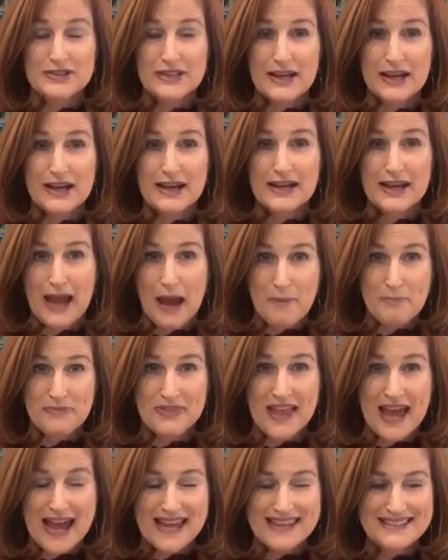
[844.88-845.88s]
and you're saying,
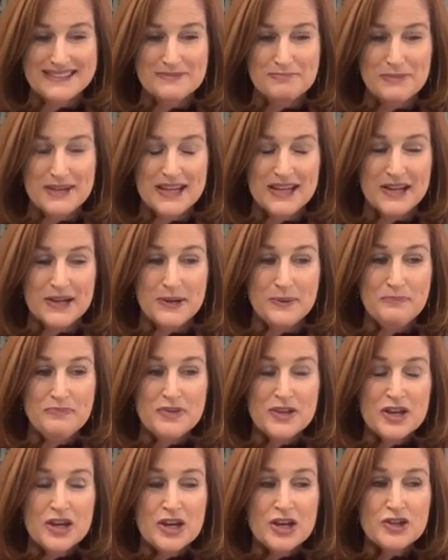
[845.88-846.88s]
yep, that's me,